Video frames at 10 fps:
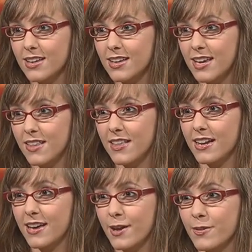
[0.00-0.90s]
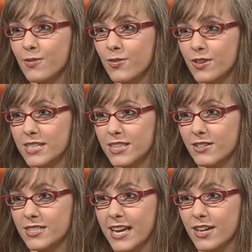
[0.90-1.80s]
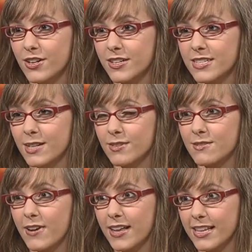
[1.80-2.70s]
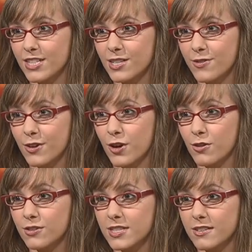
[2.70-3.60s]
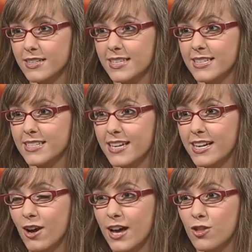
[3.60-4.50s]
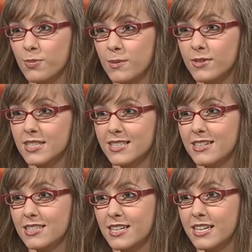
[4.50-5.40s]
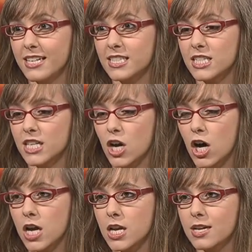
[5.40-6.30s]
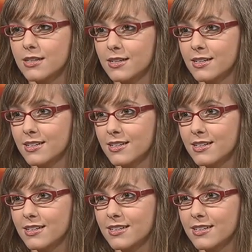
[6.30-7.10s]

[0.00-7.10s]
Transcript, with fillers: and then I looked at their standards, and it was in violation of their code, so I sent it in and got other people to send it in, and it's gone. Wow.